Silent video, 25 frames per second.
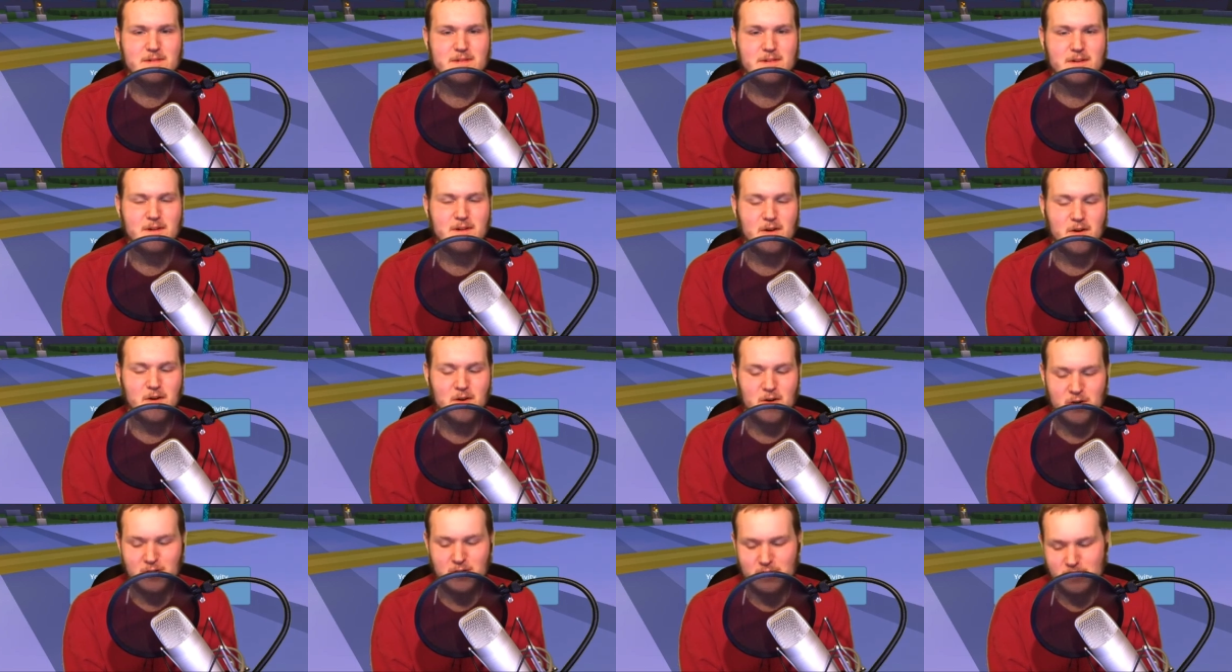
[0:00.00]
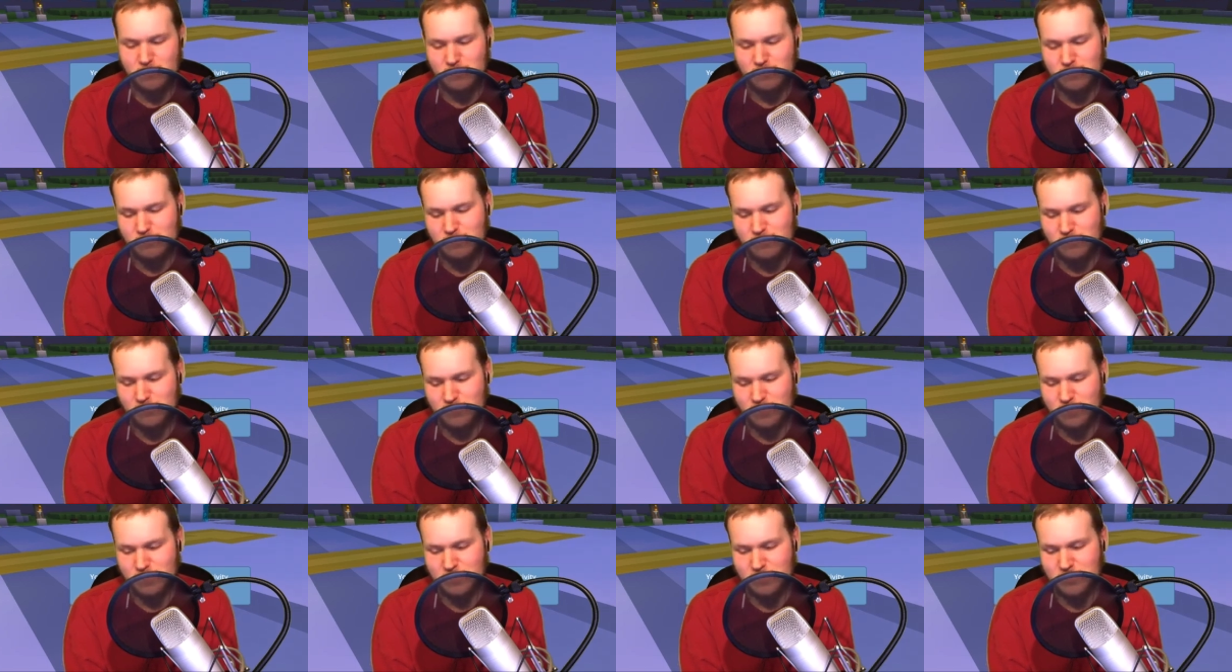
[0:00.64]
Oh,
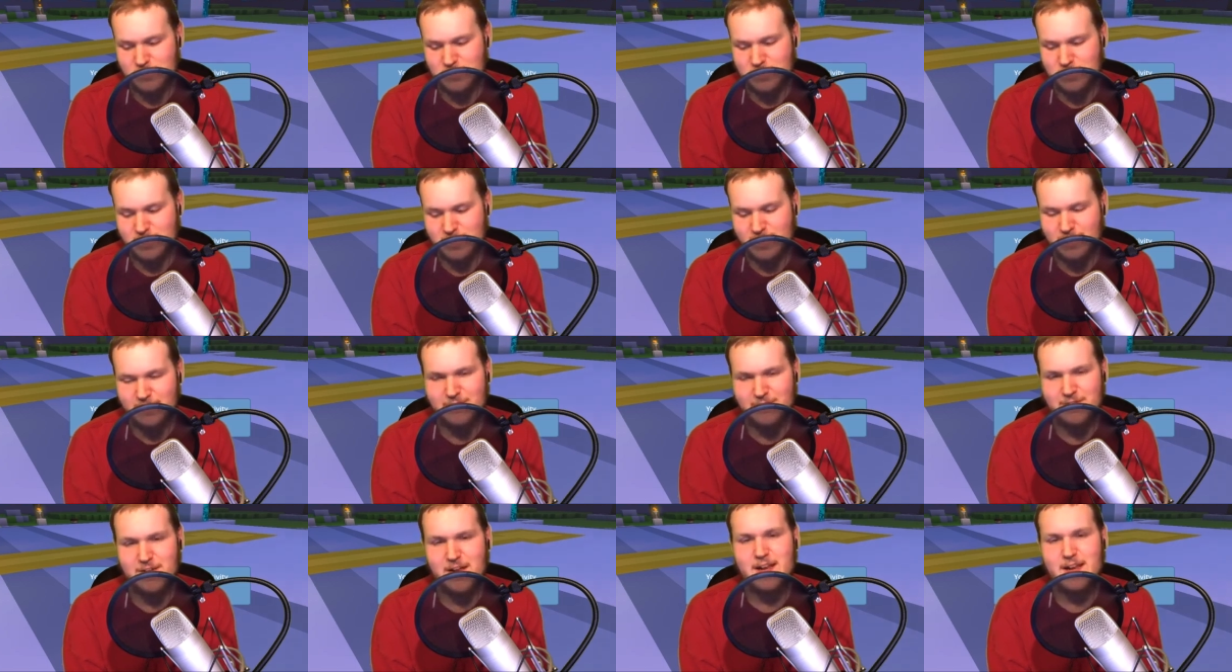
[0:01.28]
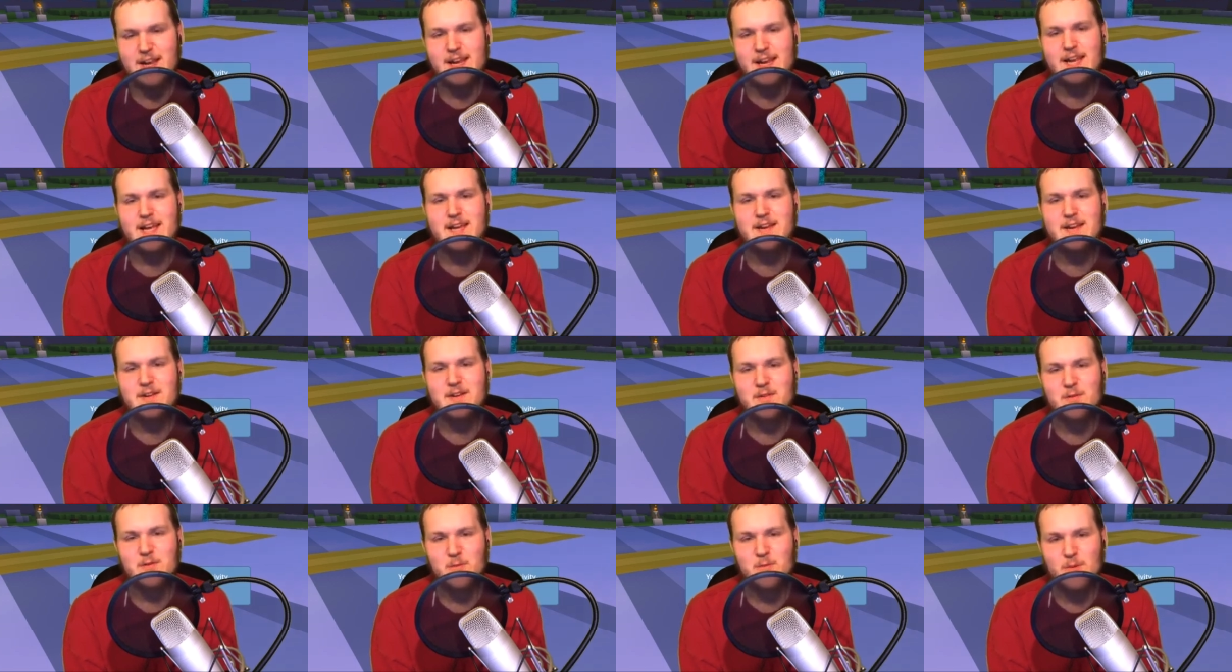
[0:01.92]
well, just like fading
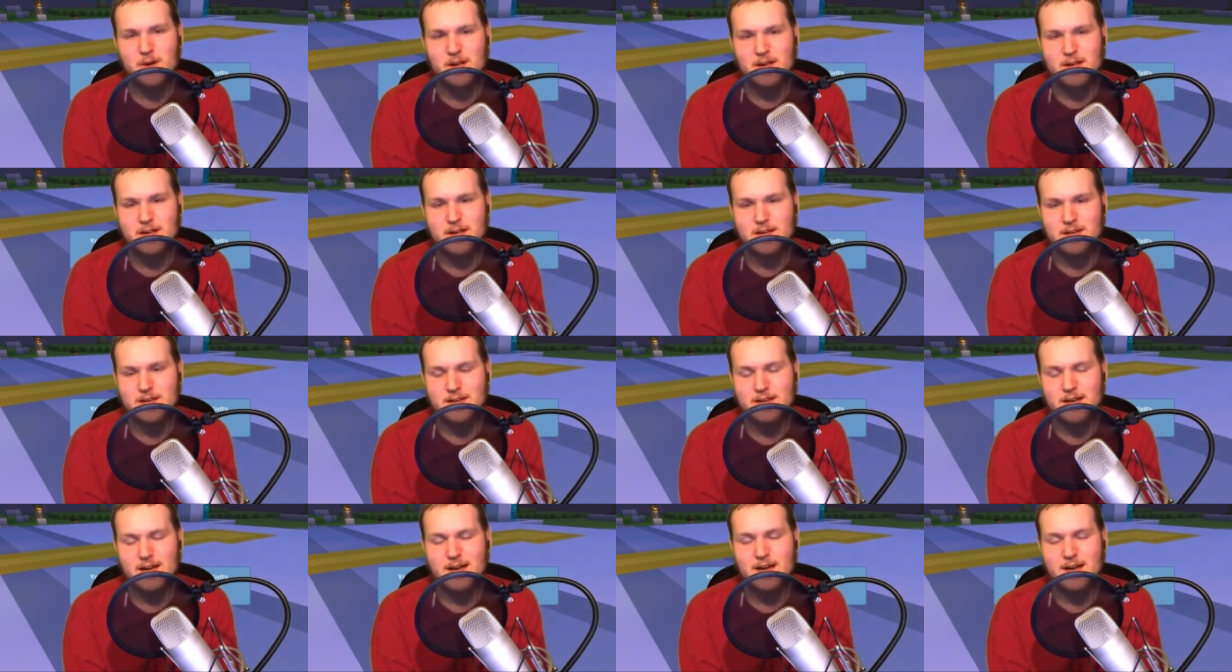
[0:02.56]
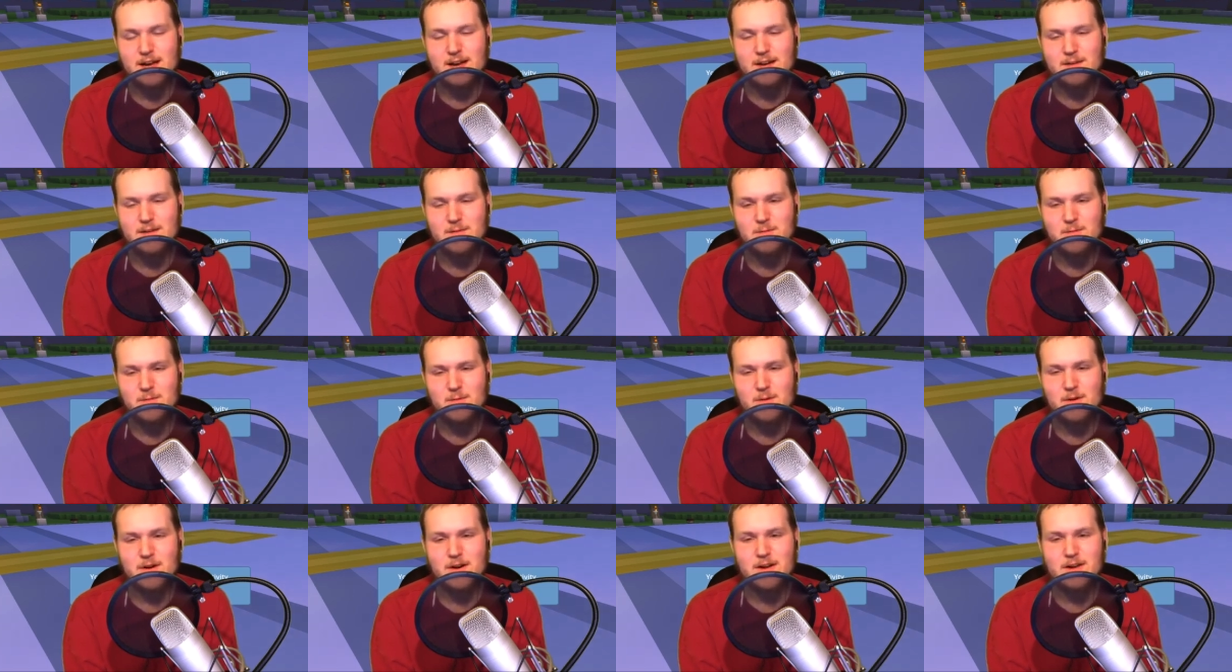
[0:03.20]
into the wind, uh,
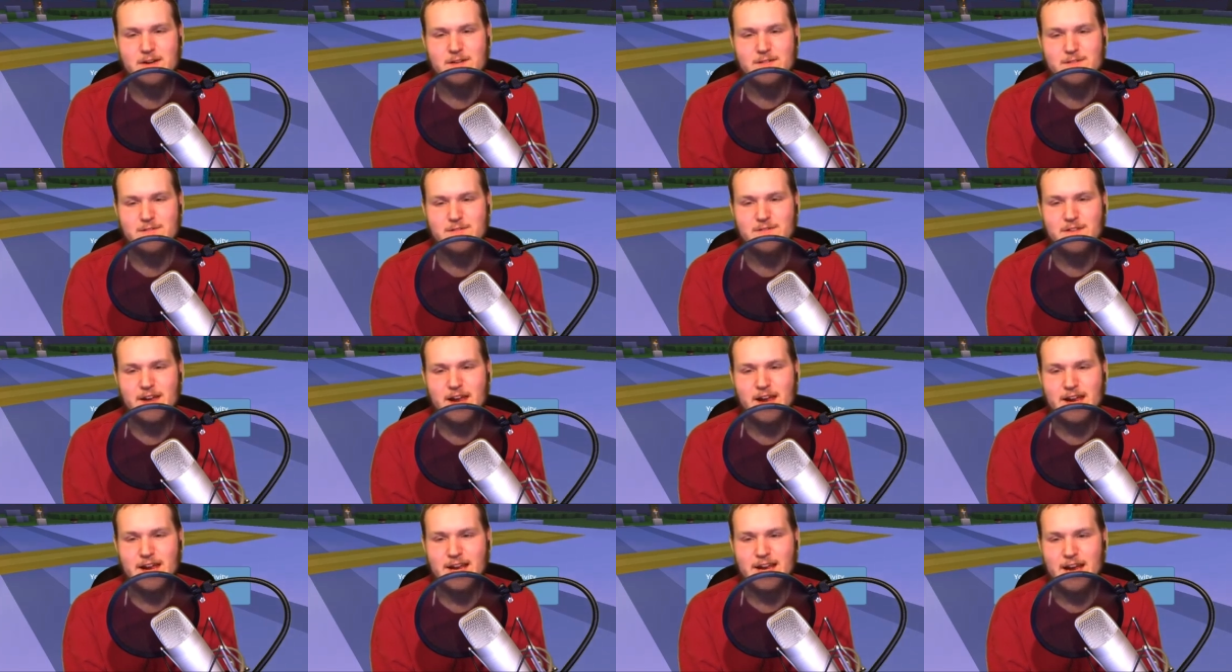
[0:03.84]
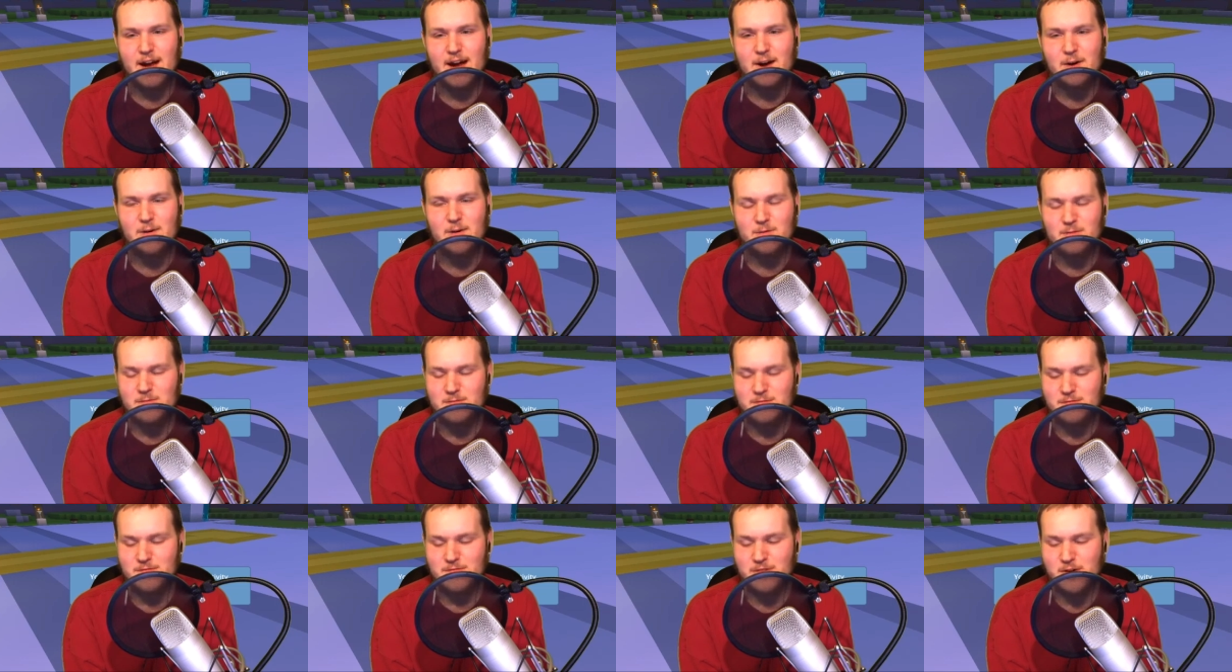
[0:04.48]
we're gonna fade out
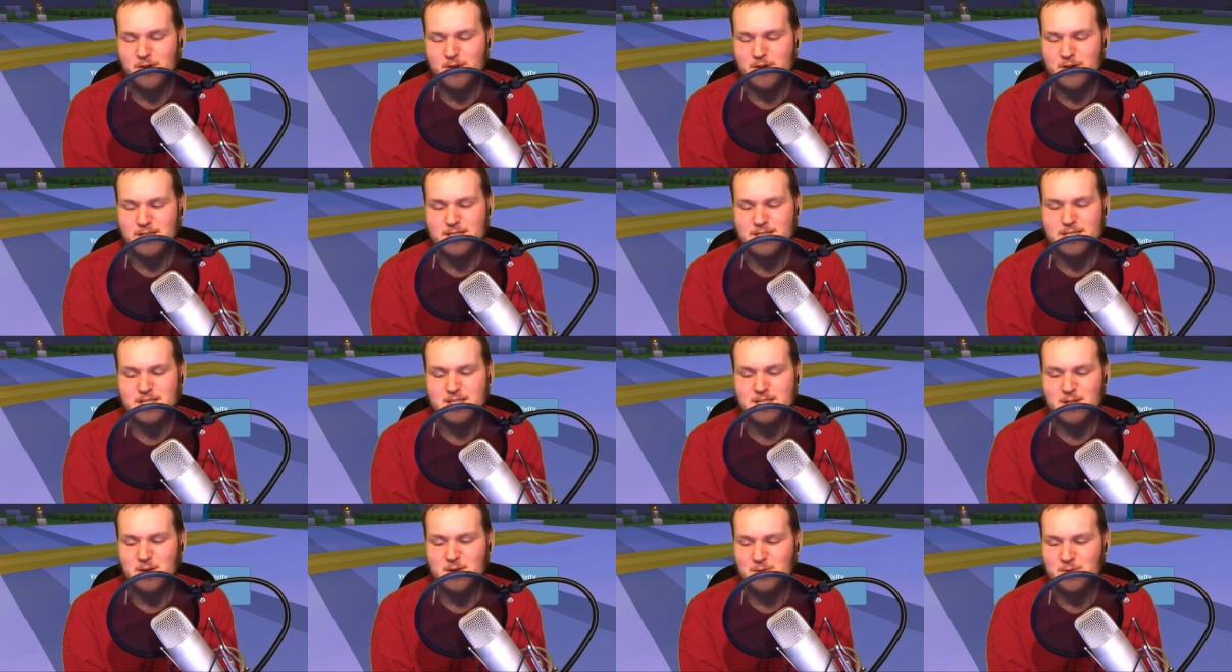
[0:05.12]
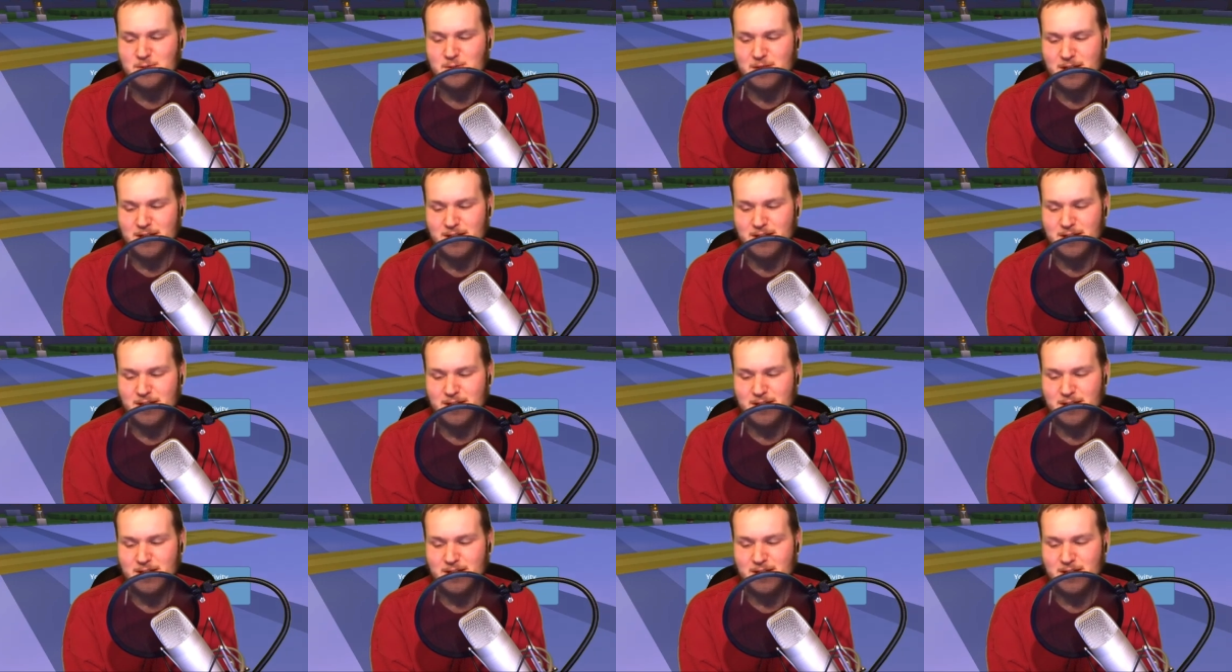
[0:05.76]
very slowly.